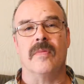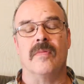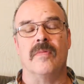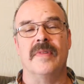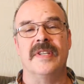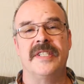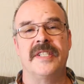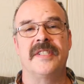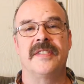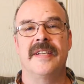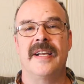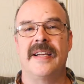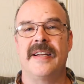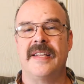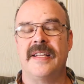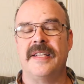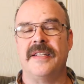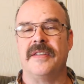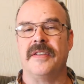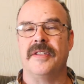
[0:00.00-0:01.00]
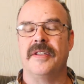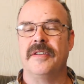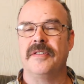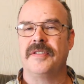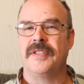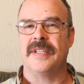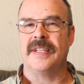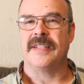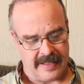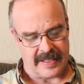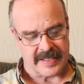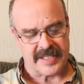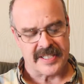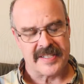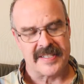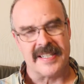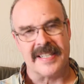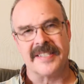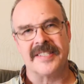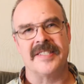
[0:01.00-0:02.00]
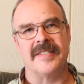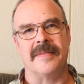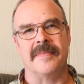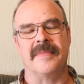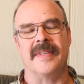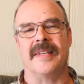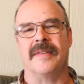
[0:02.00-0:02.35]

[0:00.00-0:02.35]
We studied using a system